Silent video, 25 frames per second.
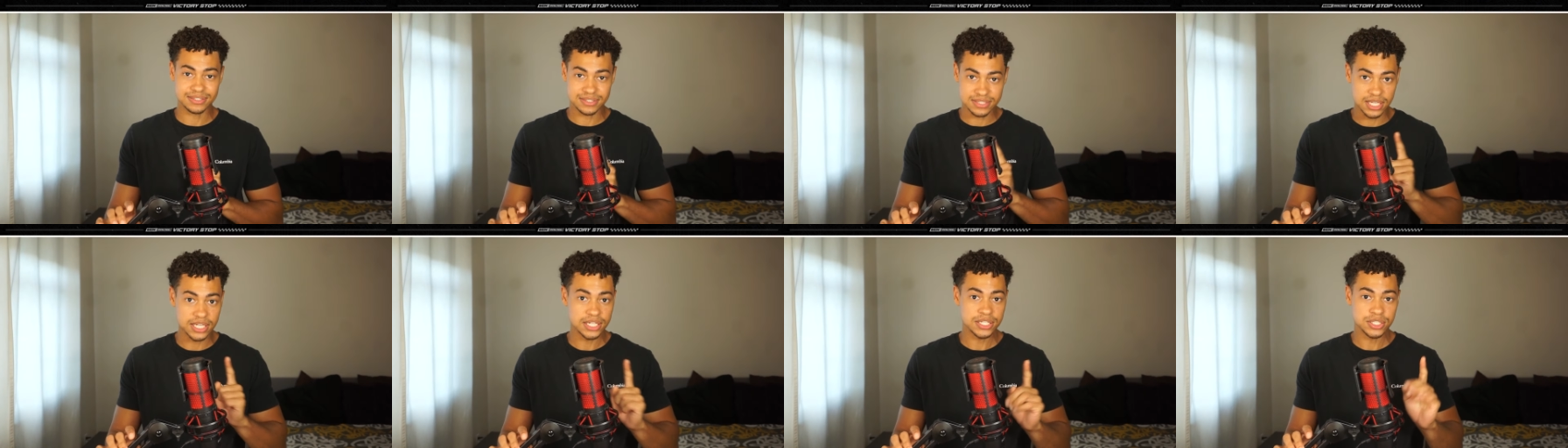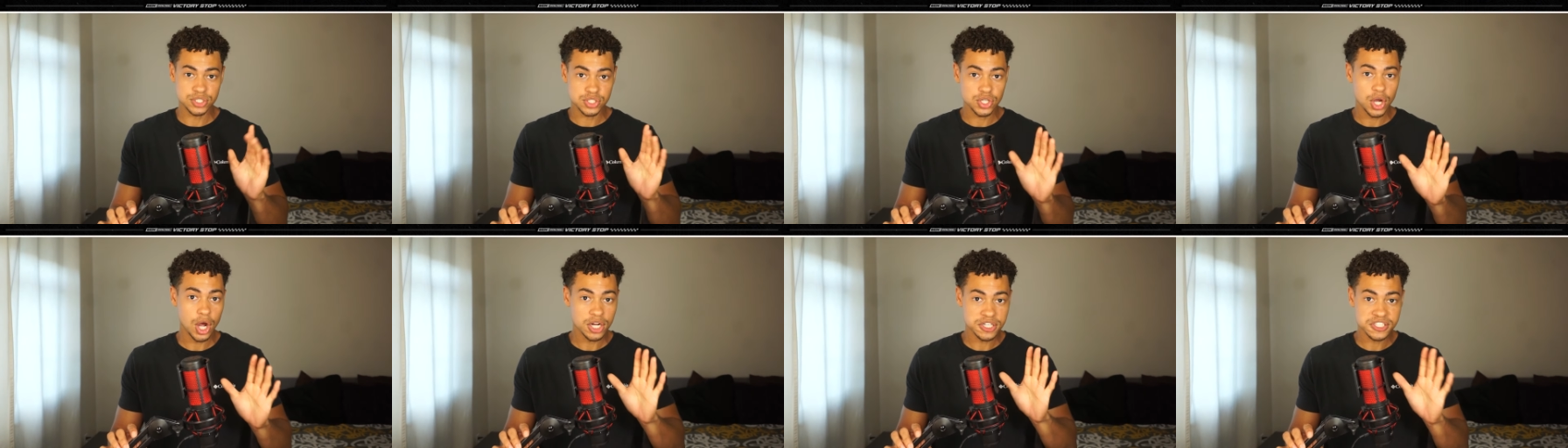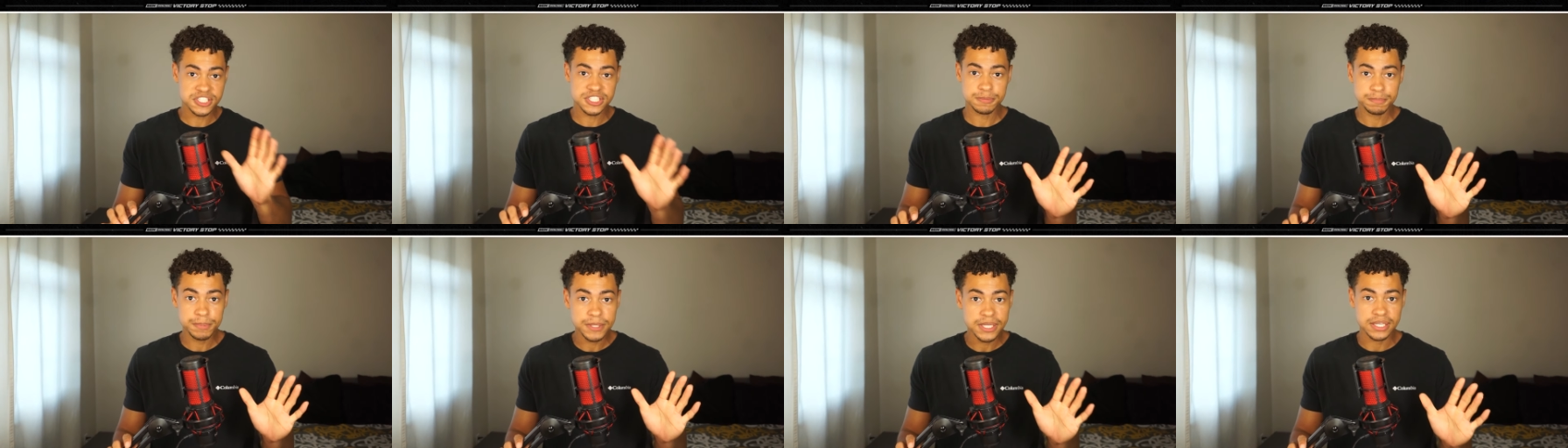and on
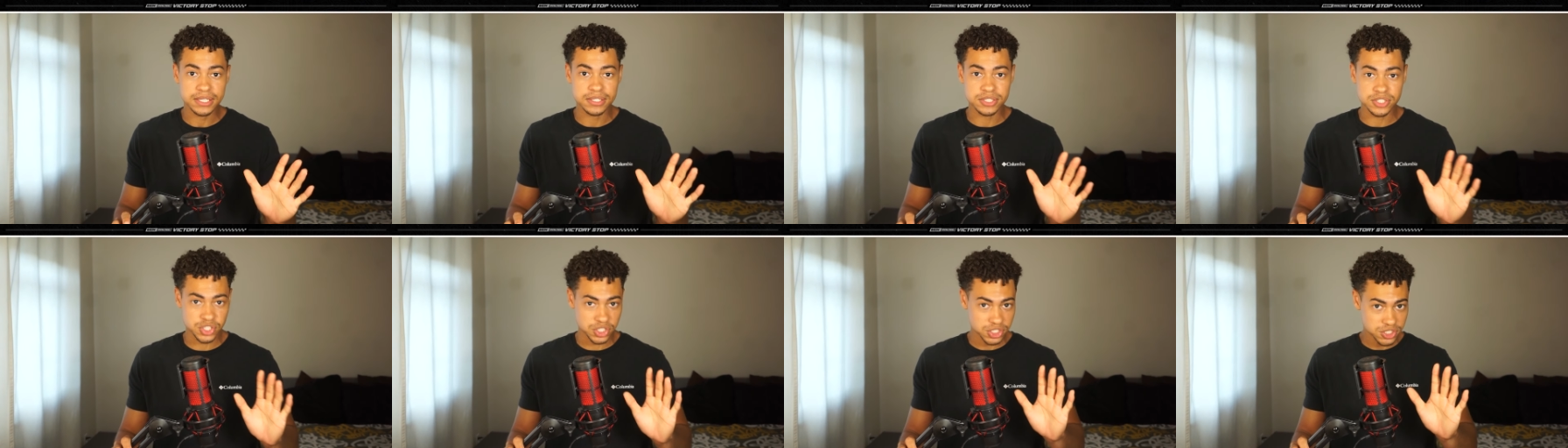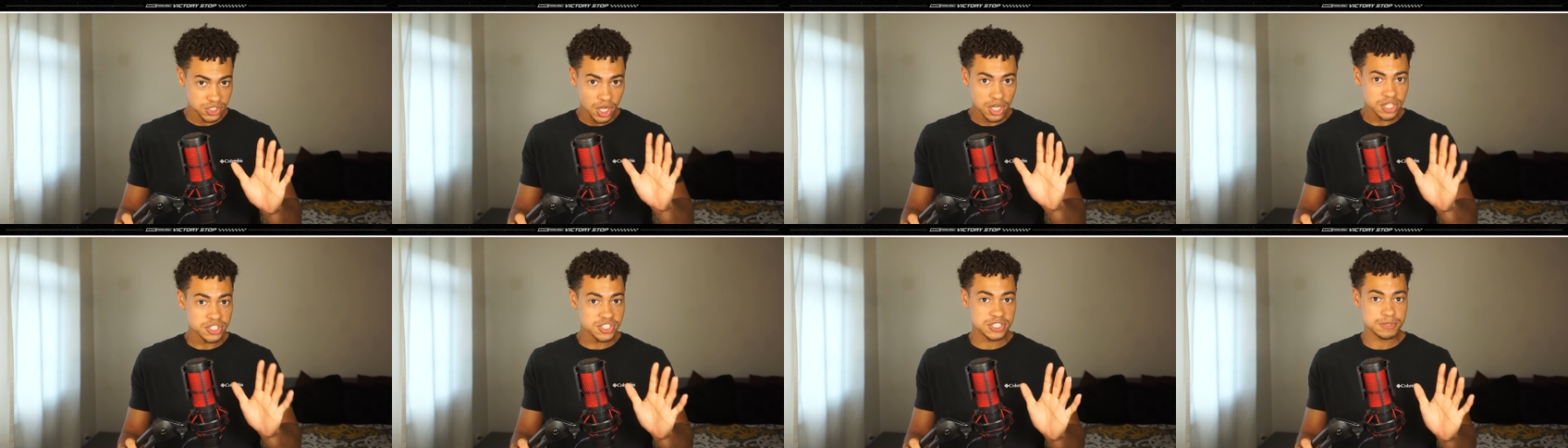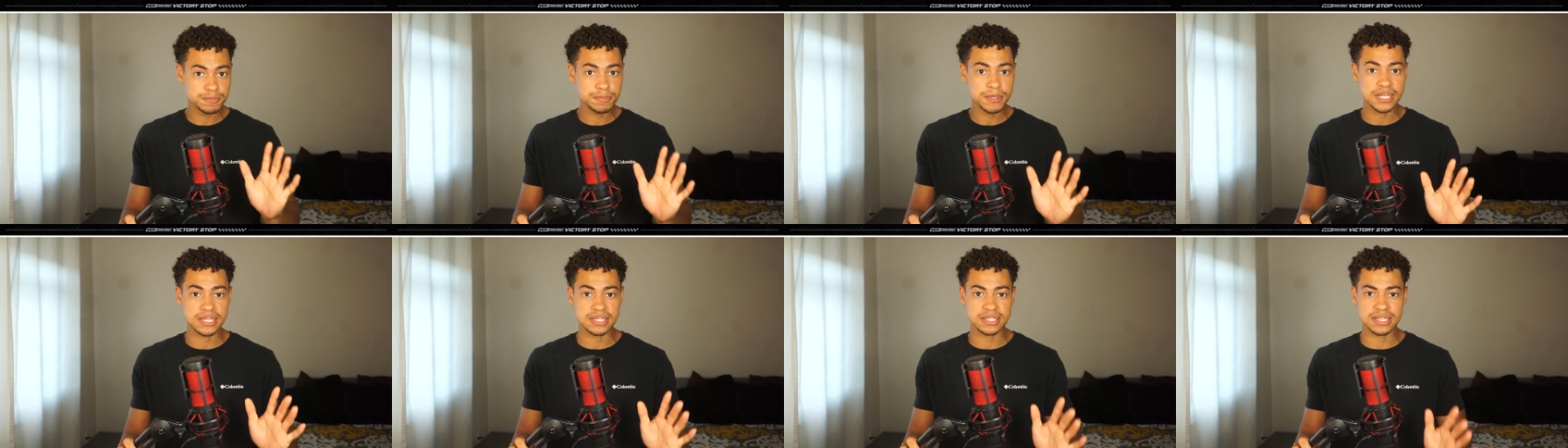speed, just on
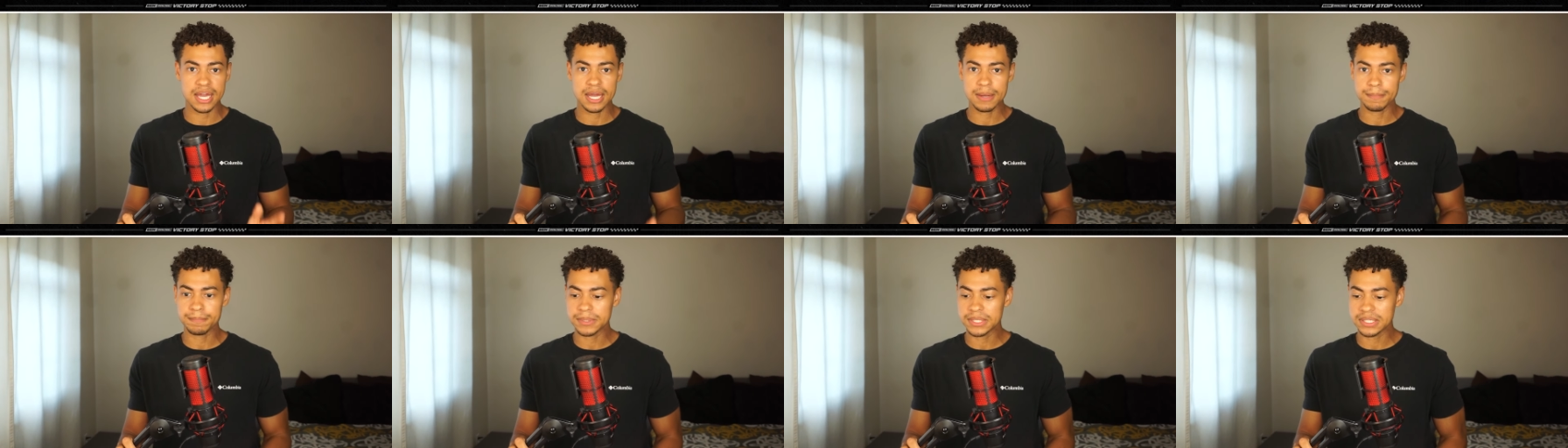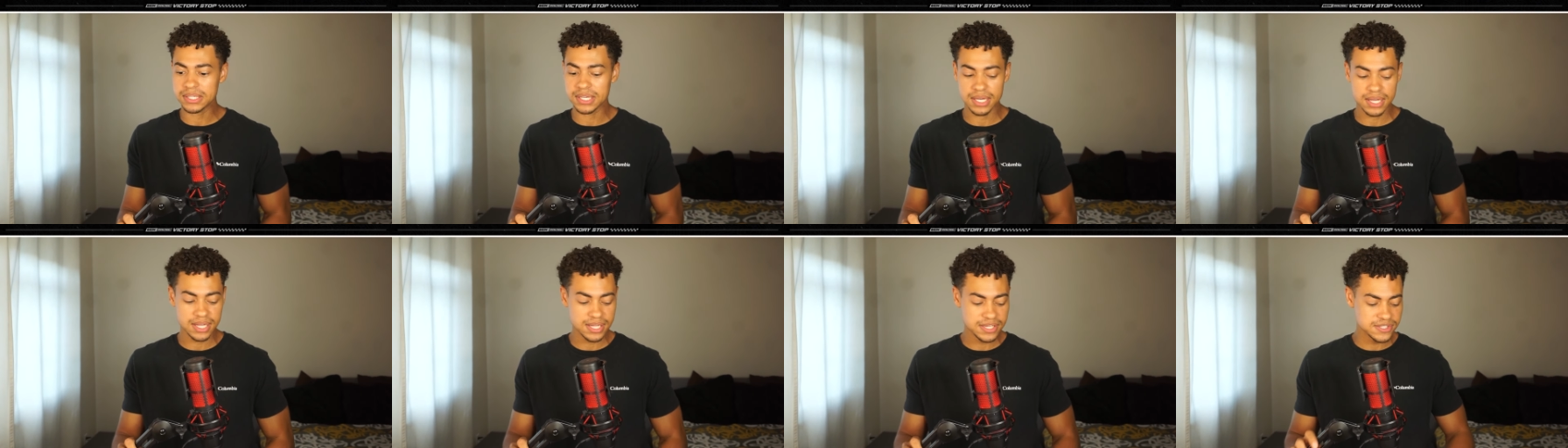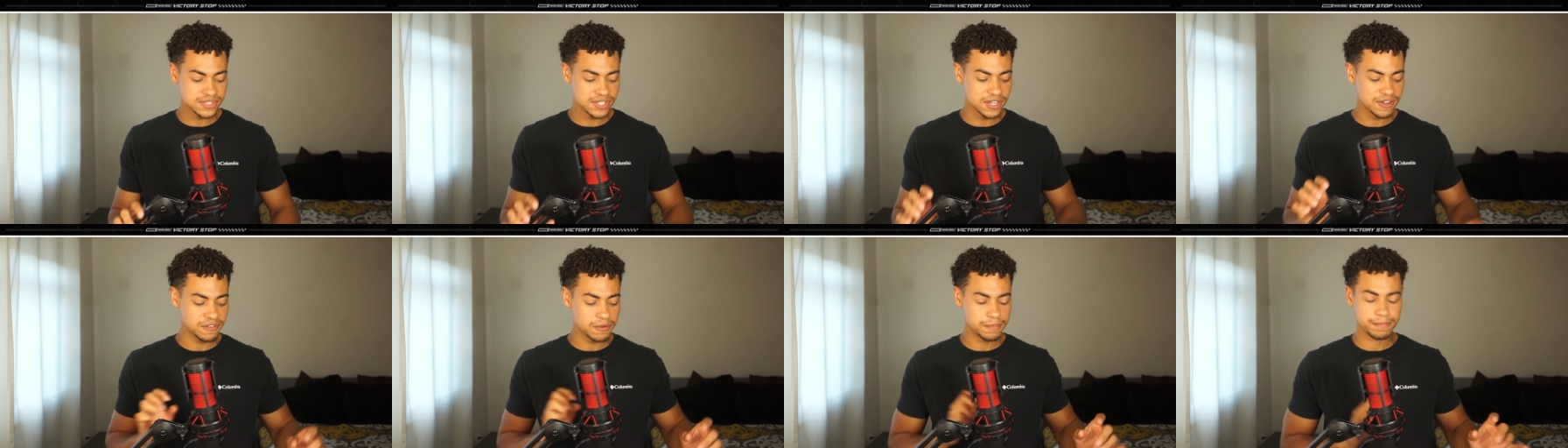speed, not
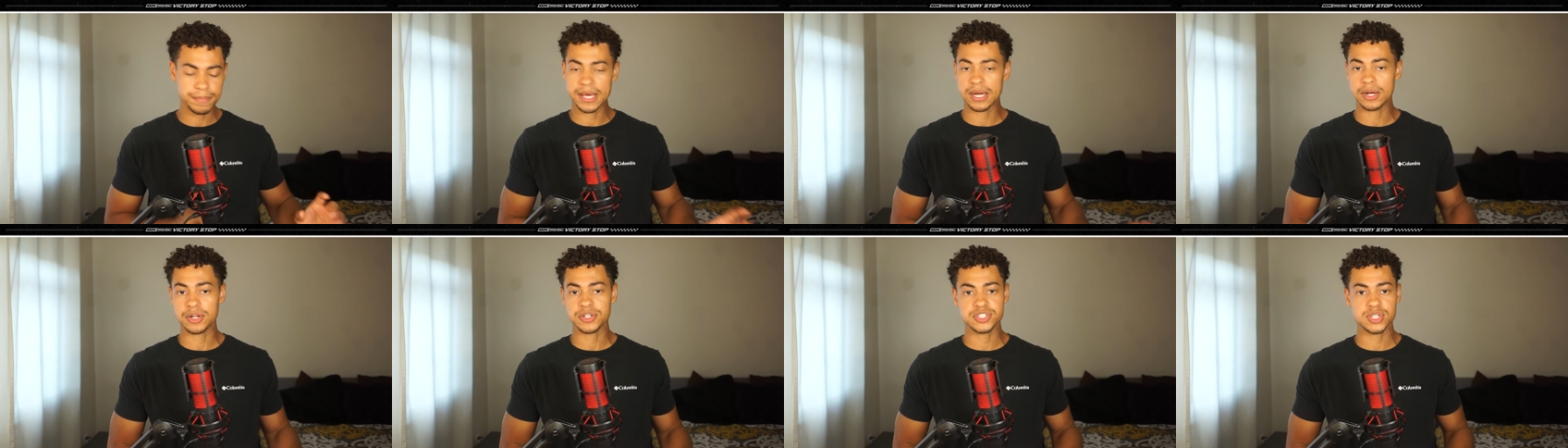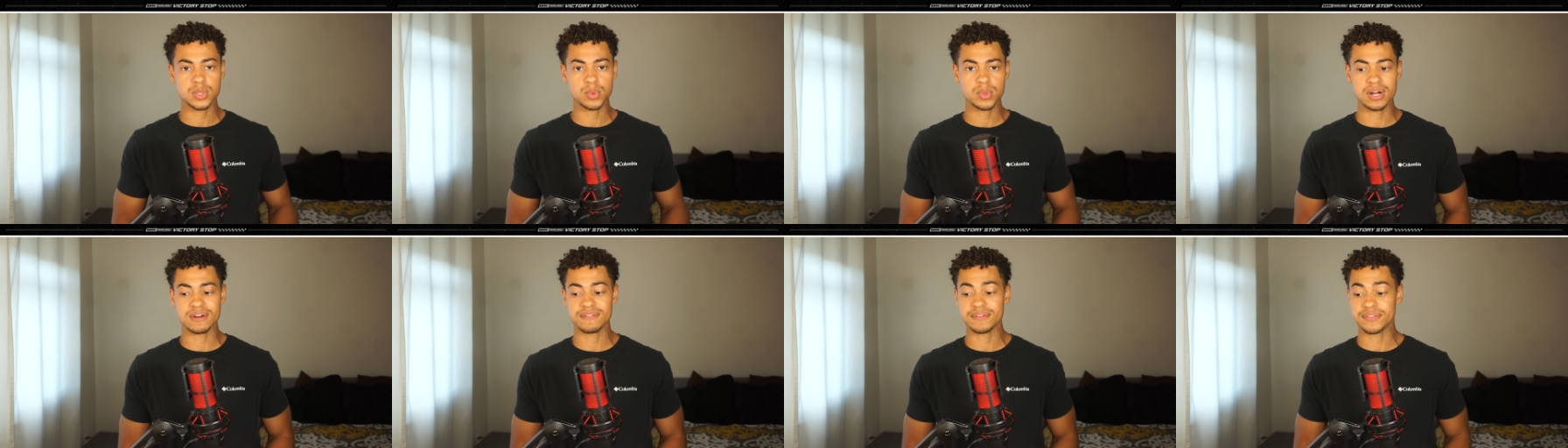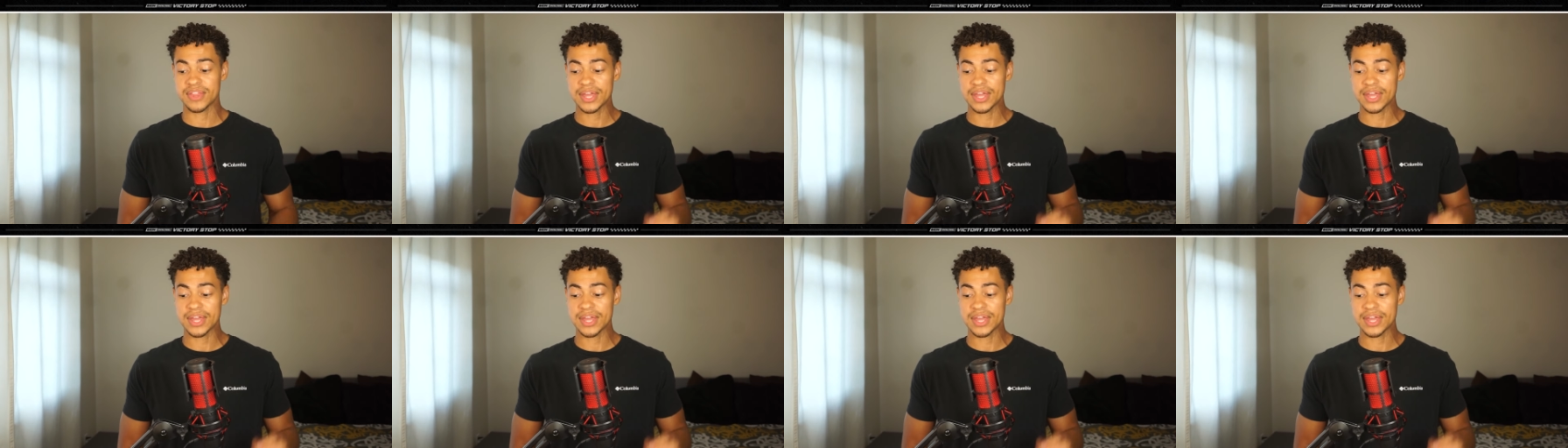because of a penalty, whatever.